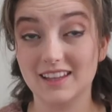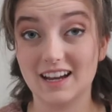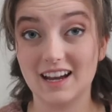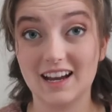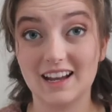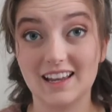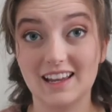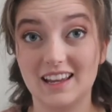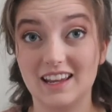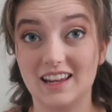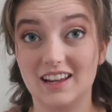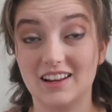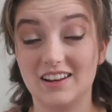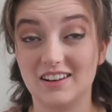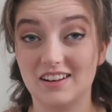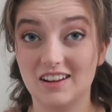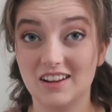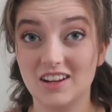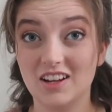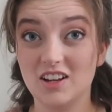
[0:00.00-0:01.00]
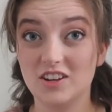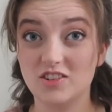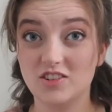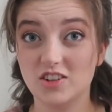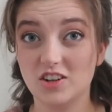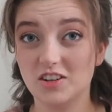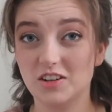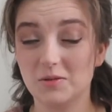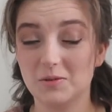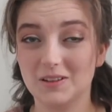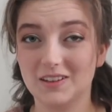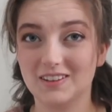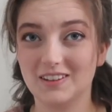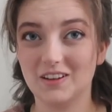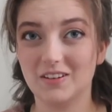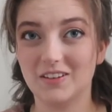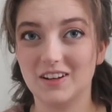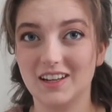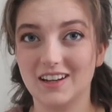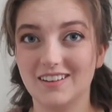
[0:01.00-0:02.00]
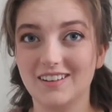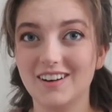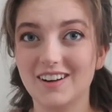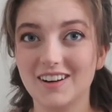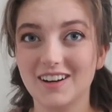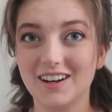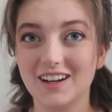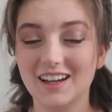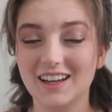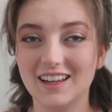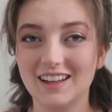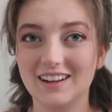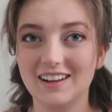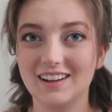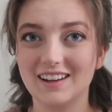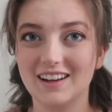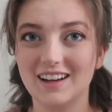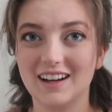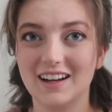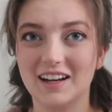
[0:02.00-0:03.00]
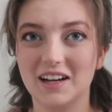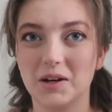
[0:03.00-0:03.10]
that and show you what's going on.